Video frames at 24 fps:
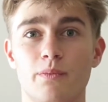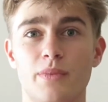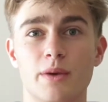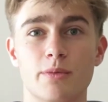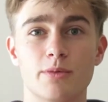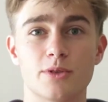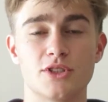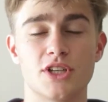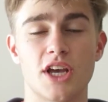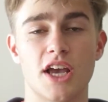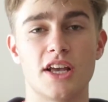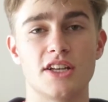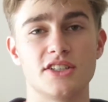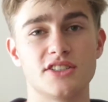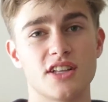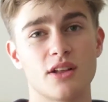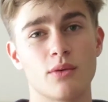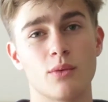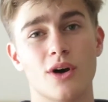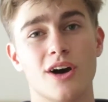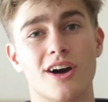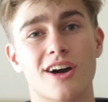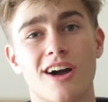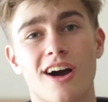people change,
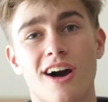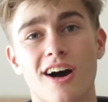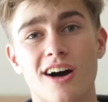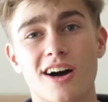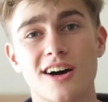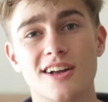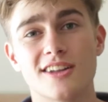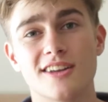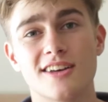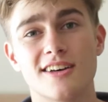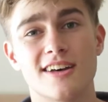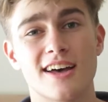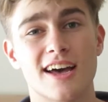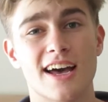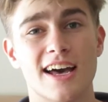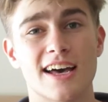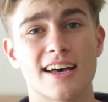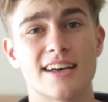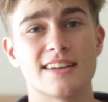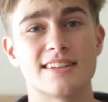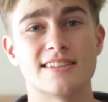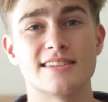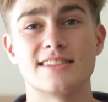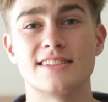they work harder,
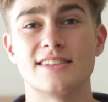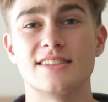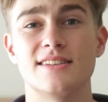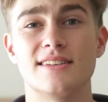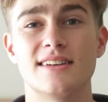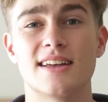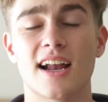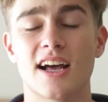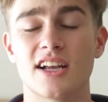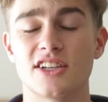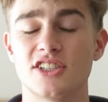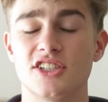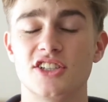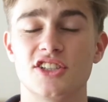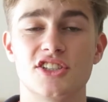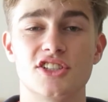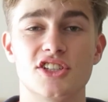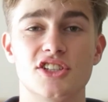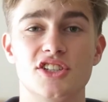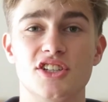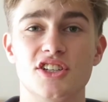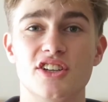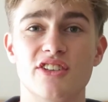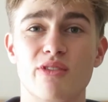and you can actually
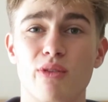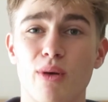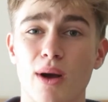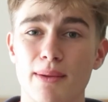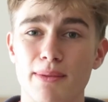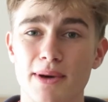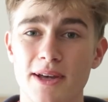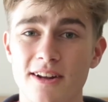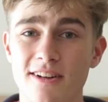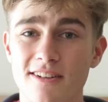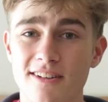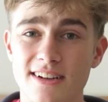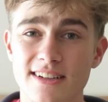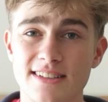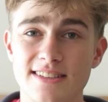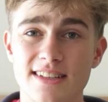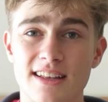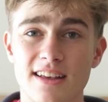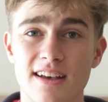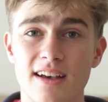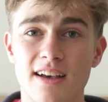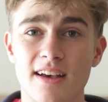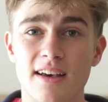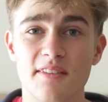just achieve way better grades
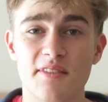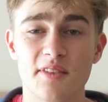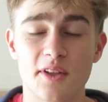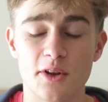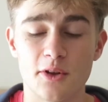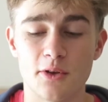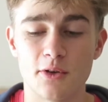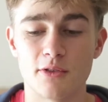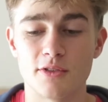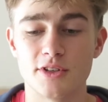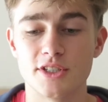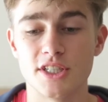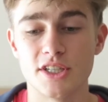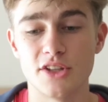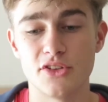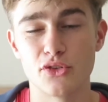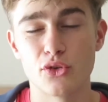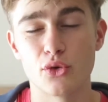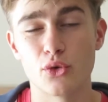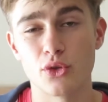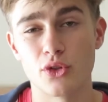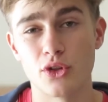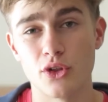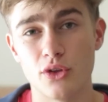than you originally
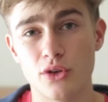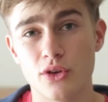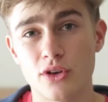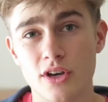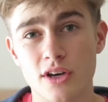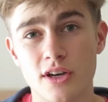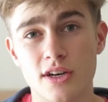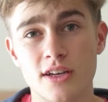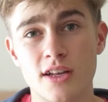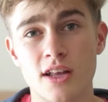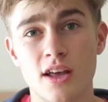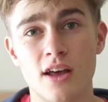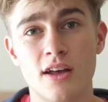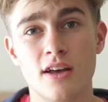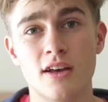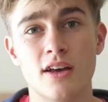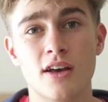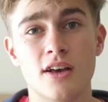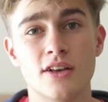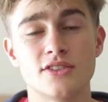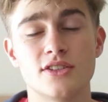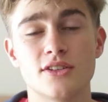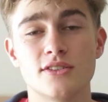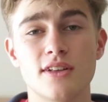thought that you could.
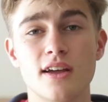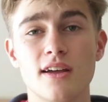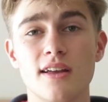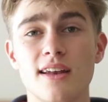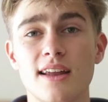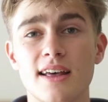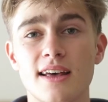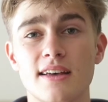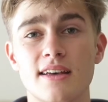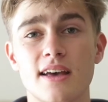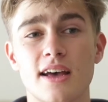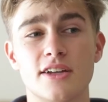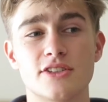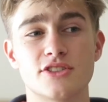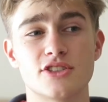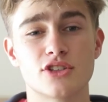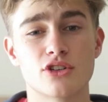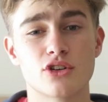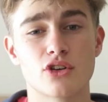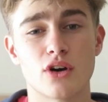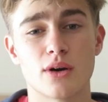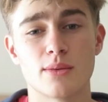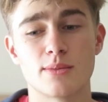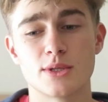So don't let
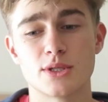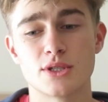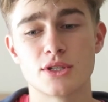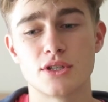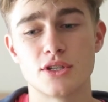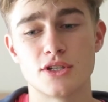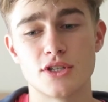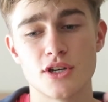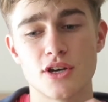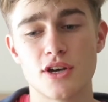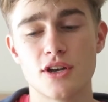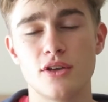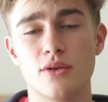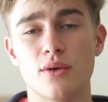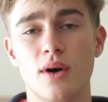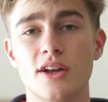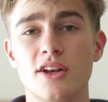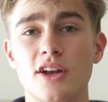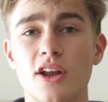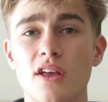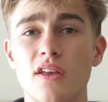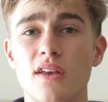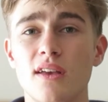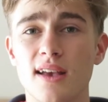entry requirements deter you.
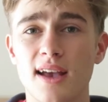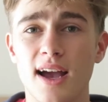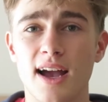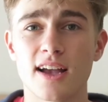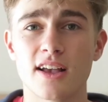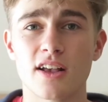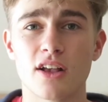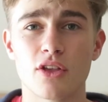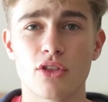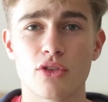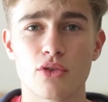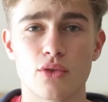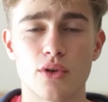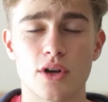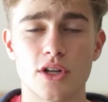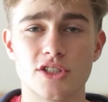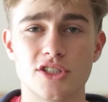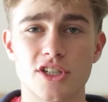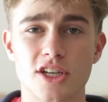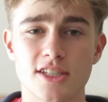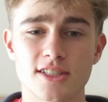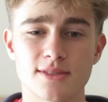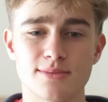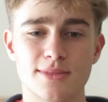I know you can go through
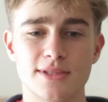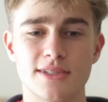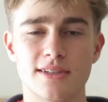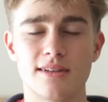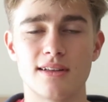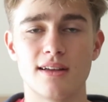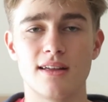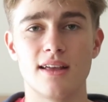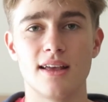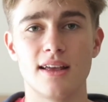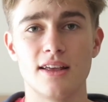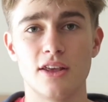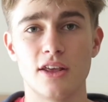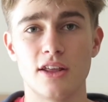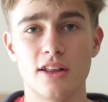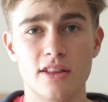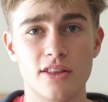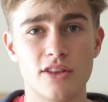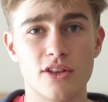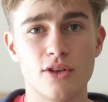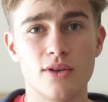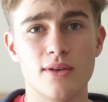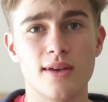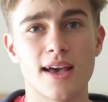adjustment
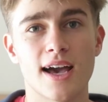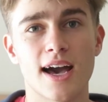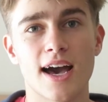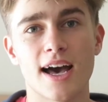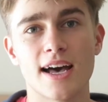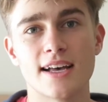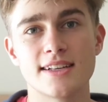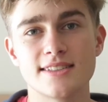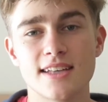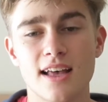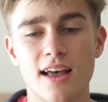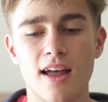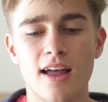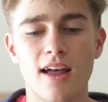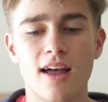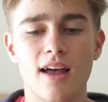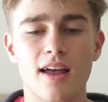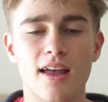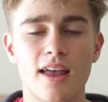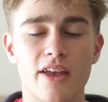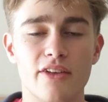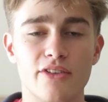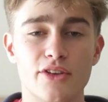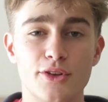in UCAS
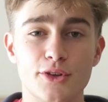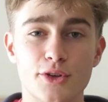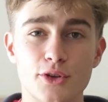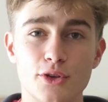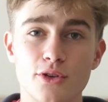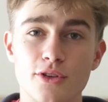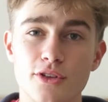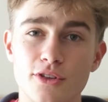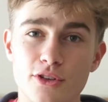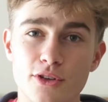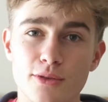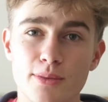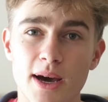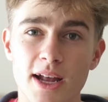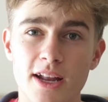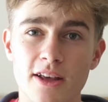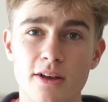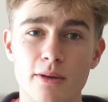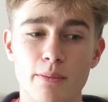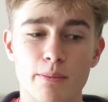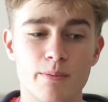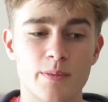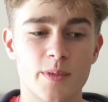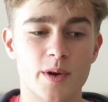if you do do
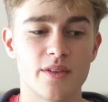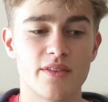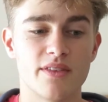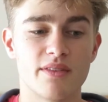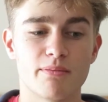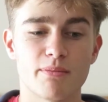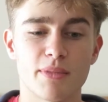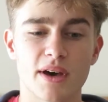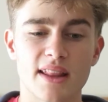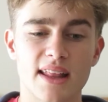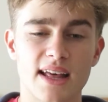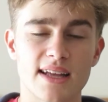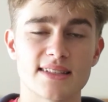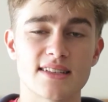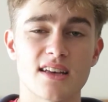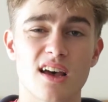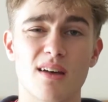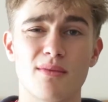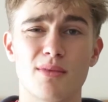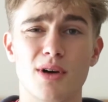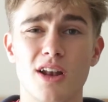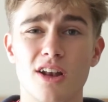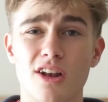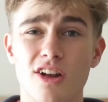better, but by that
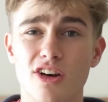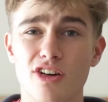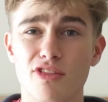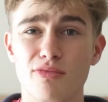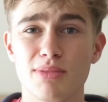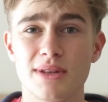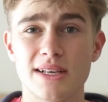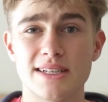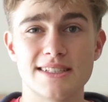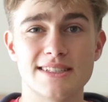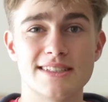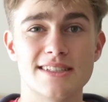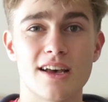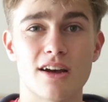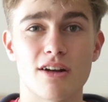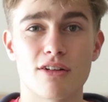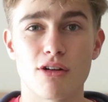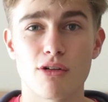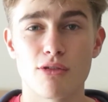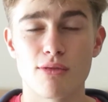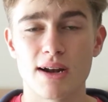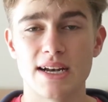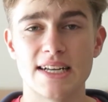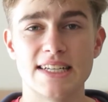time, a lot of places
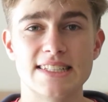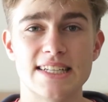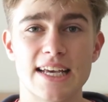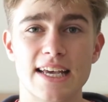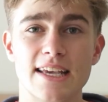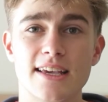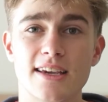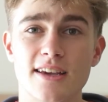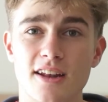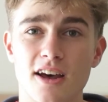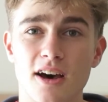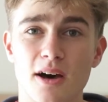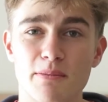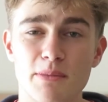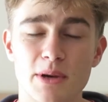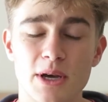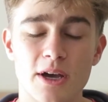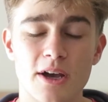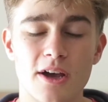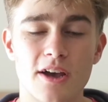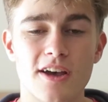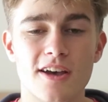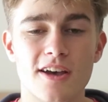are already taken up.